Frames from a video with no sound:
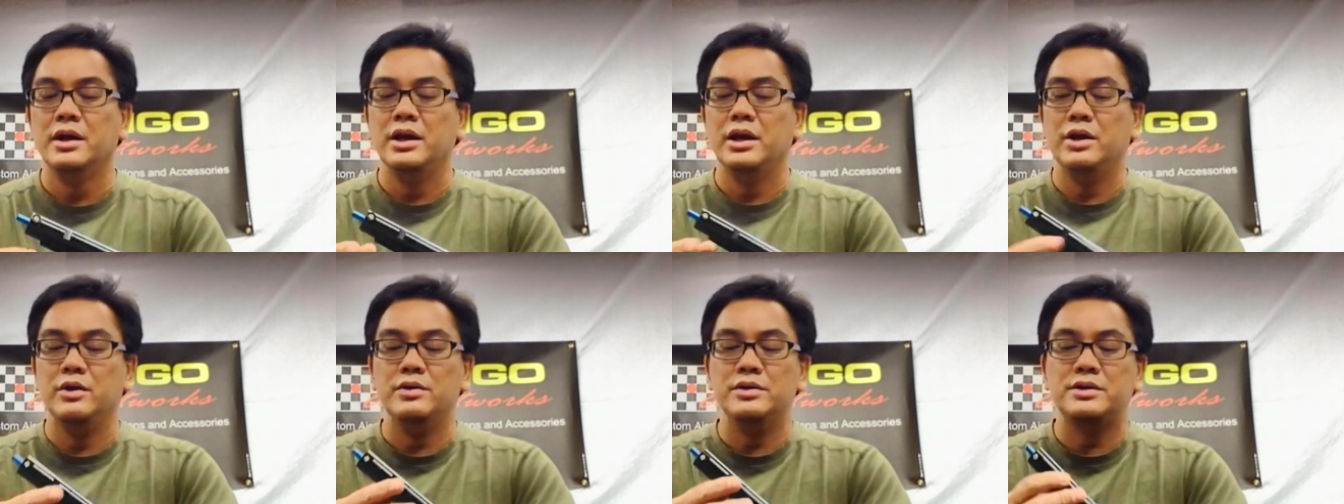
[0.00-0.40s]

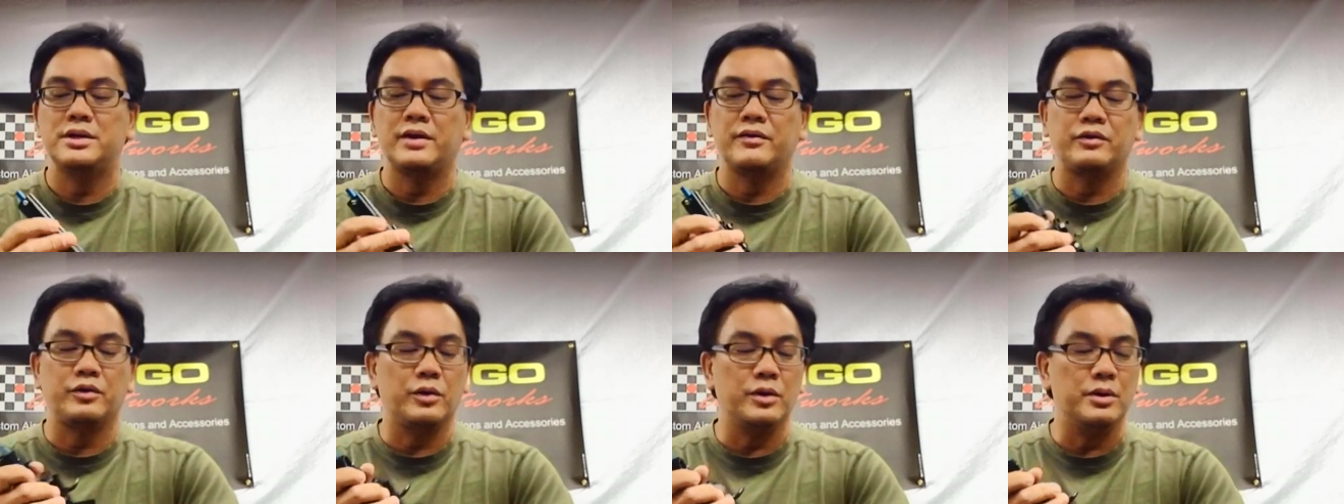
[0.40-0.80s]
You just
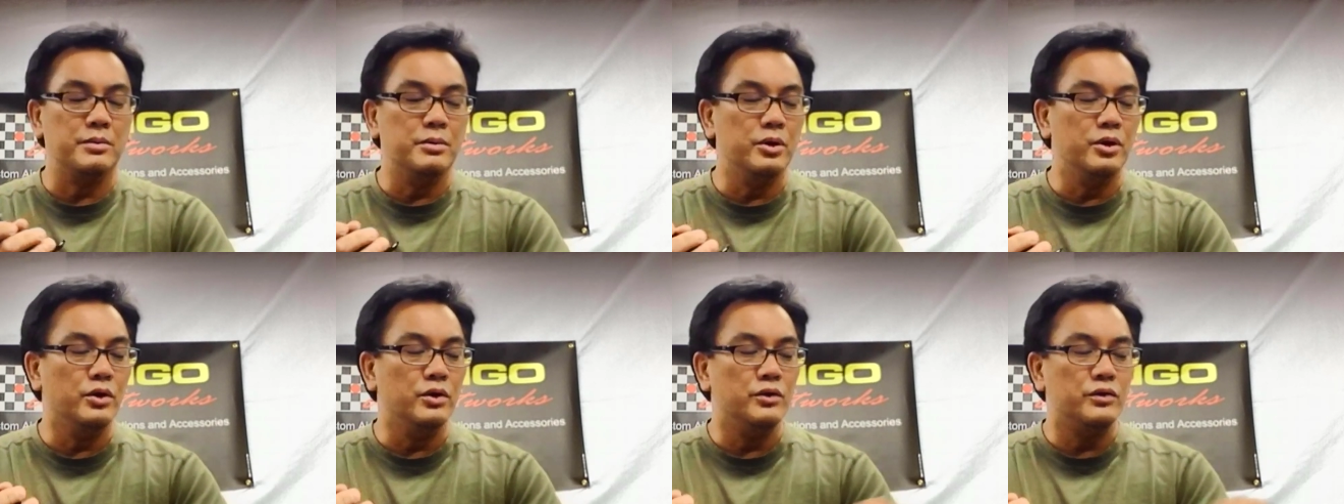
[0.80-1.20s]
have to
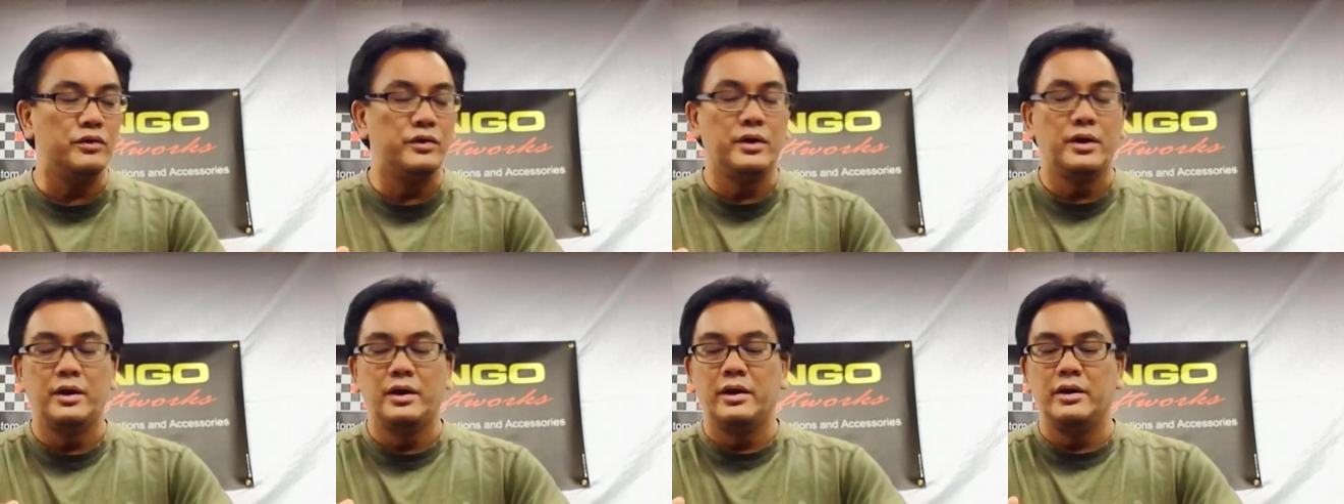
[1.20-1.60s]
remove
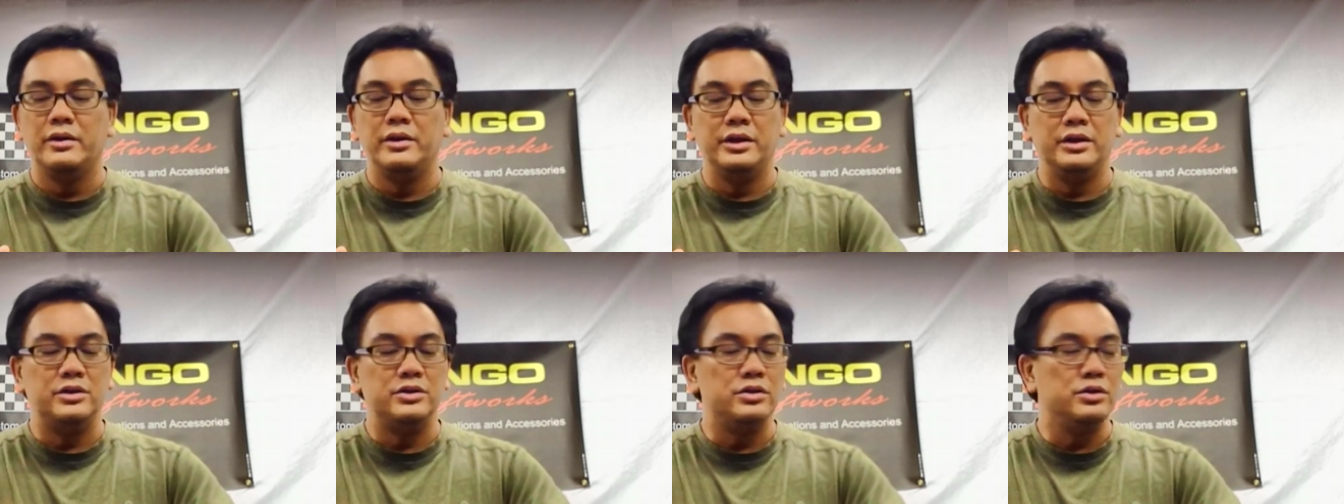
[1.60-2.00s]

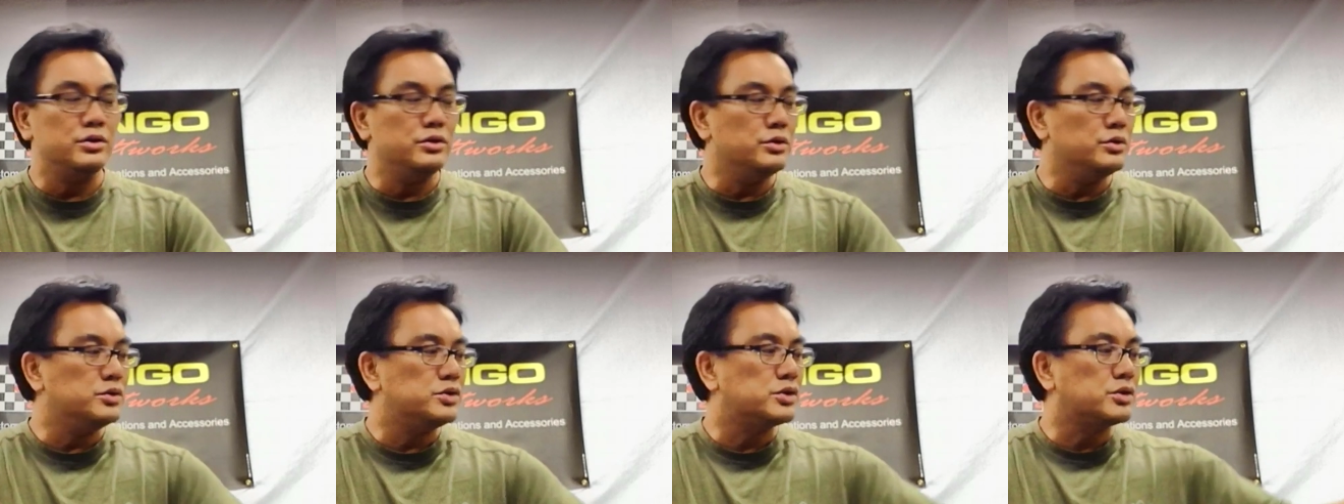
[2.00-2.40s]
the
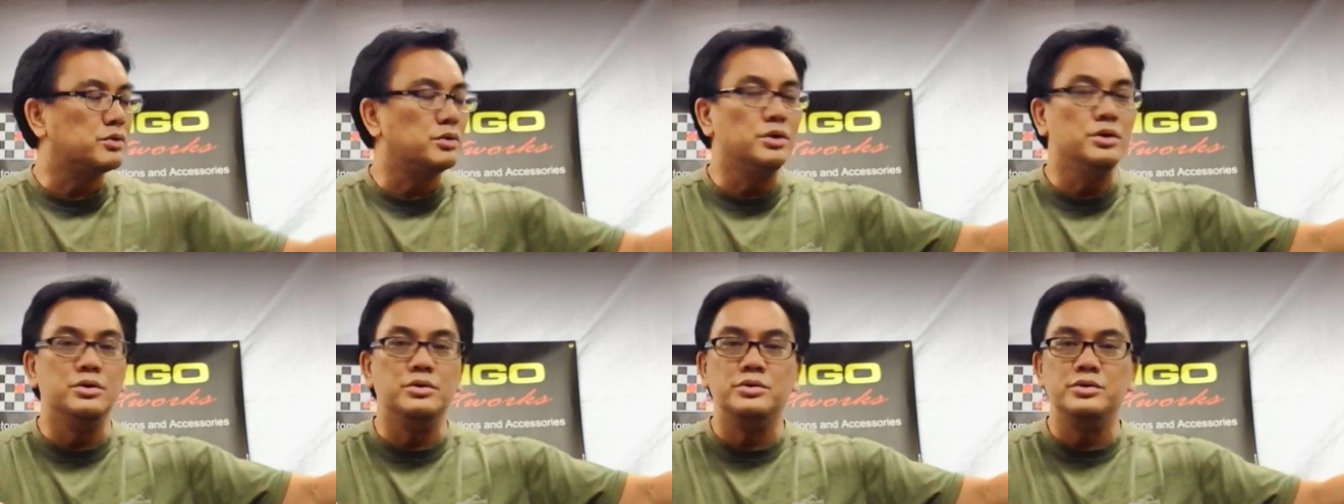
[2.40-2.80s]
2
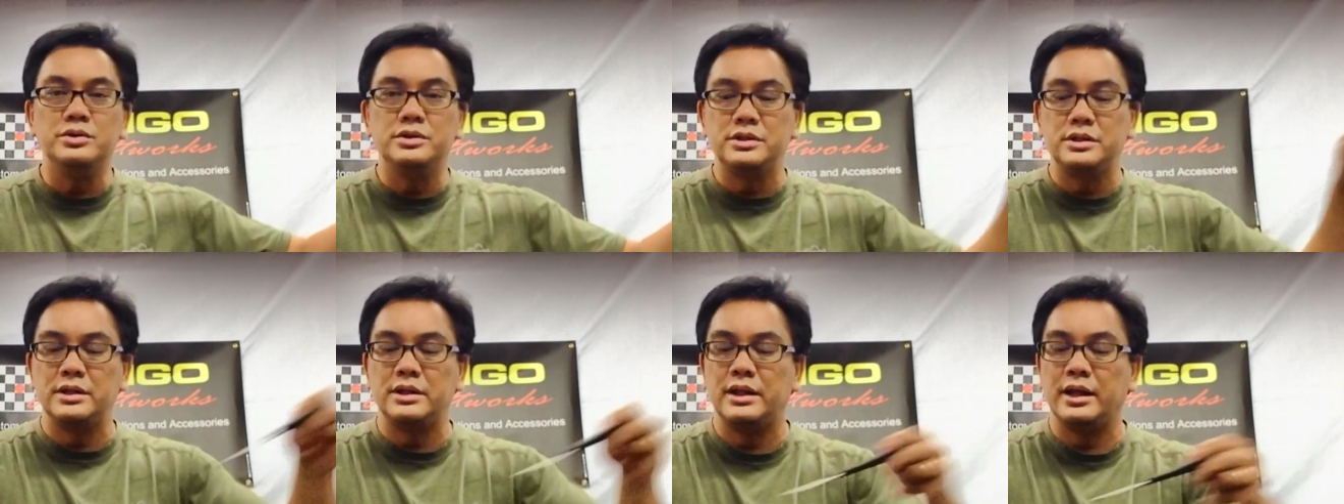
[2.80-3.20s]

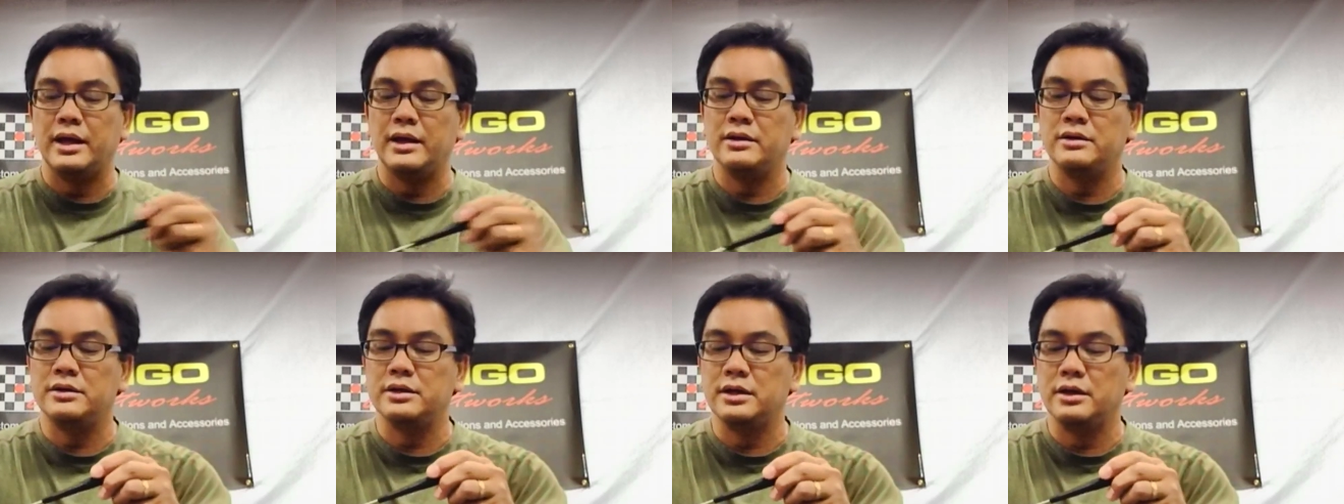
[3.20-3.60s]
screws
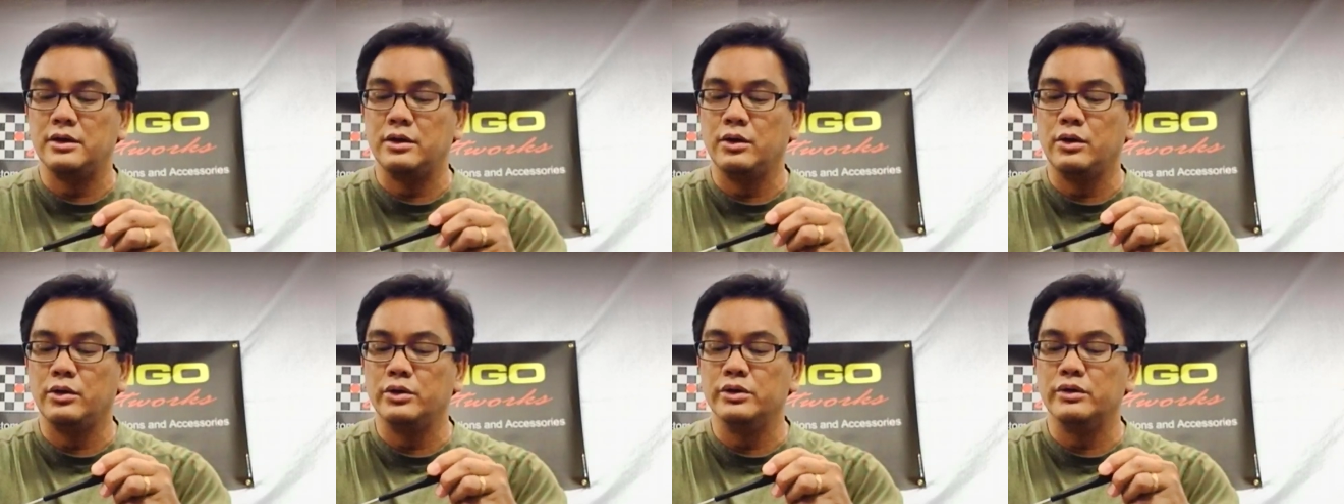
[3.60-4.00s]
that
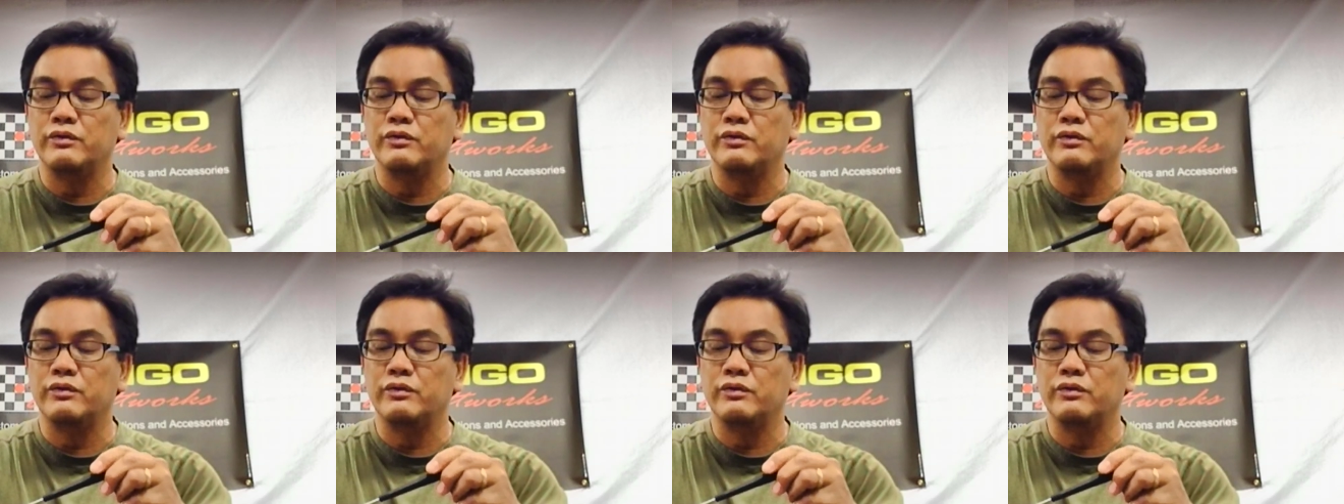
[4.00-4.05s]
hold the